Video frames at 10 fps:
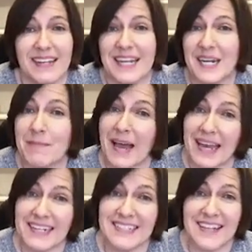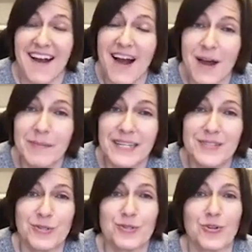getting back into
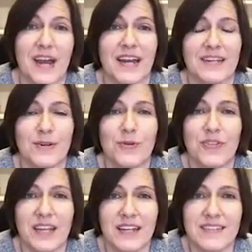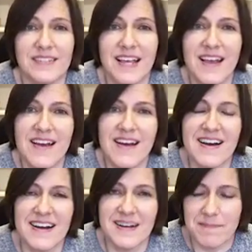hobbies or trying new things.
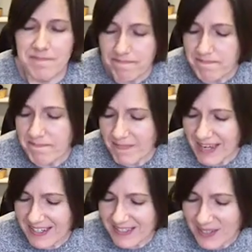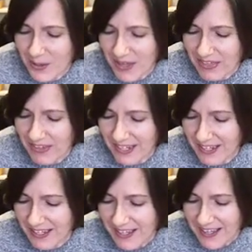And so I think